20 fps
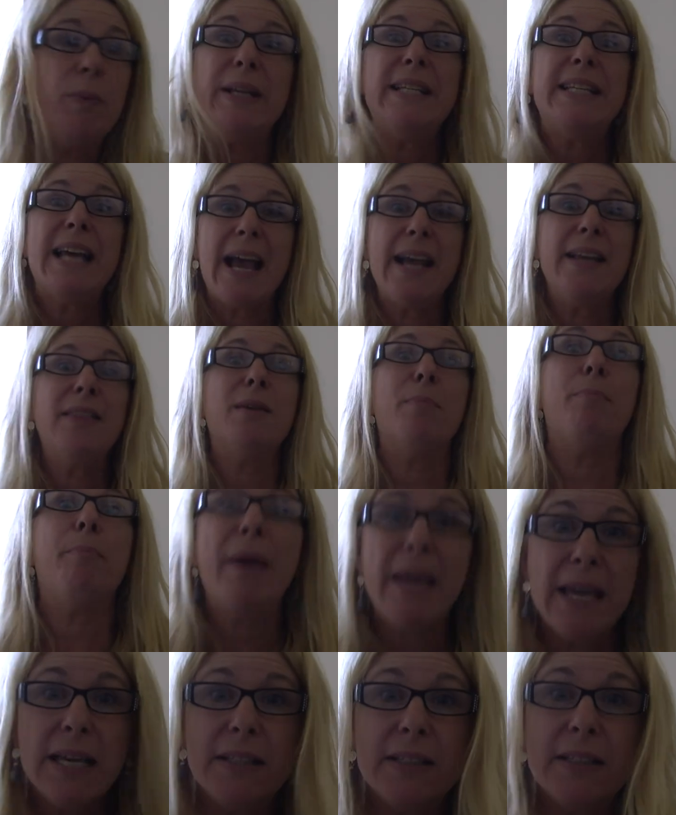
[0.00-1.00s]
We take the
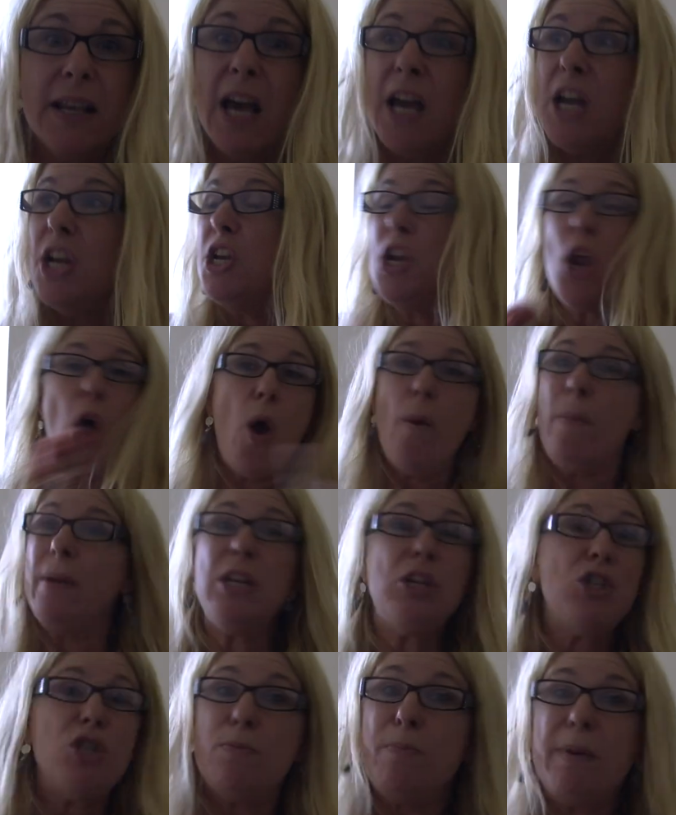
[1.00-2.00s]
piss.
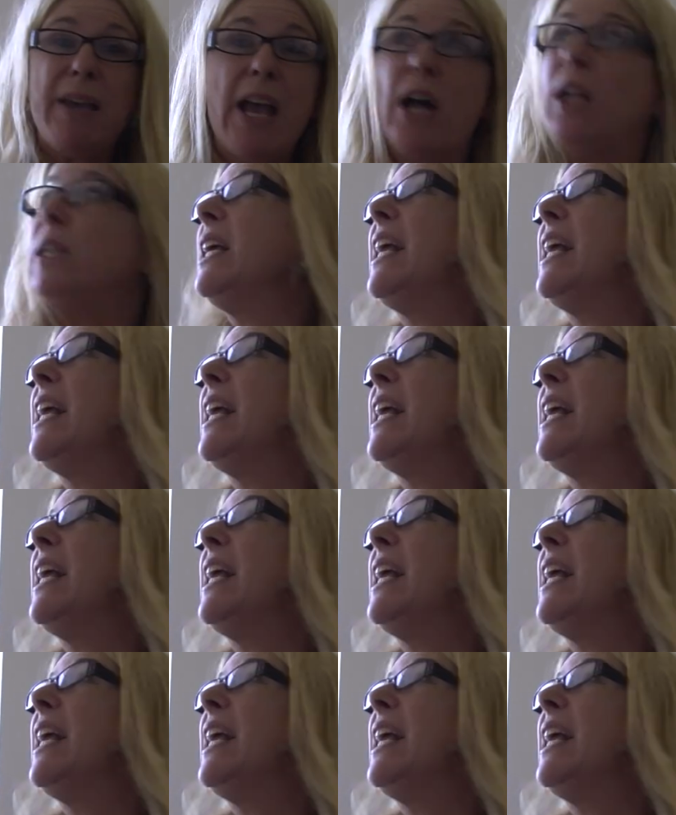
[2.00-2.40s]
Nobody should be held